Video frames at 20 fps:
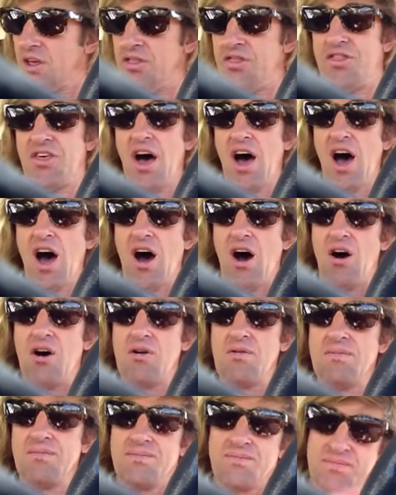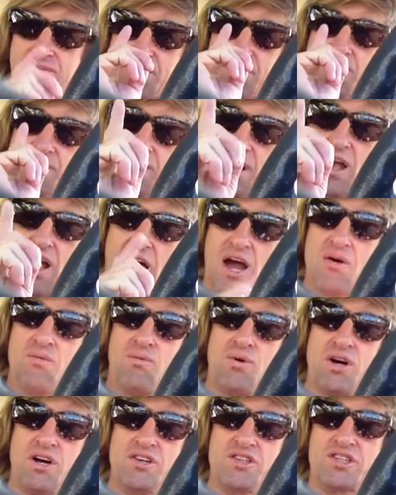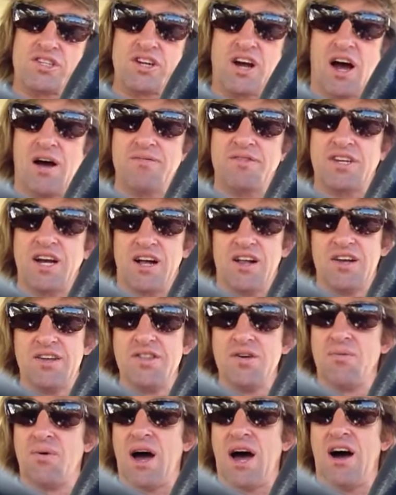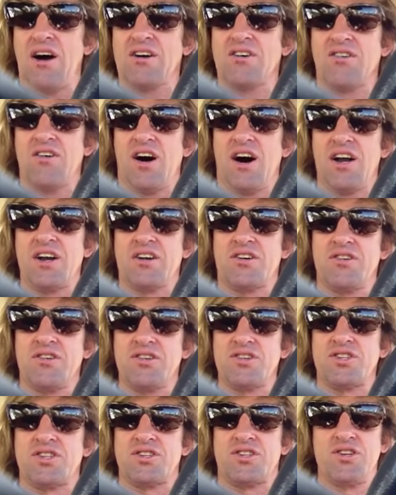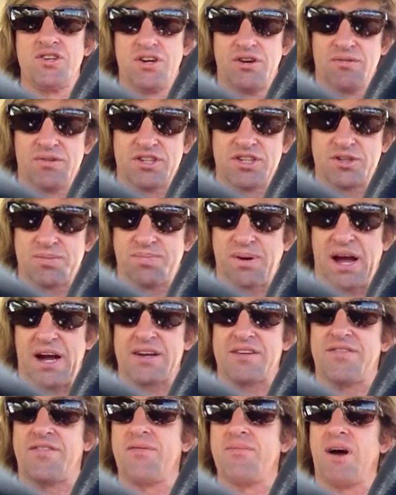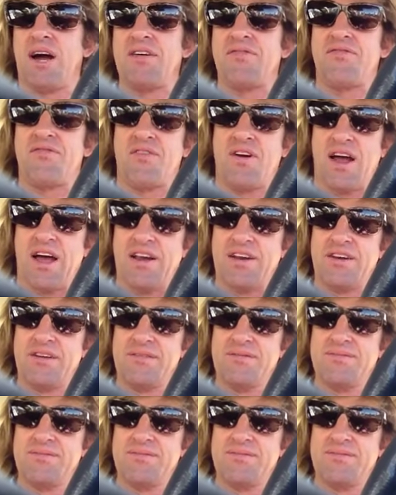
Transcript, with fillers: Though, I will stop telling the WoW Chronicles due to respect for my friend.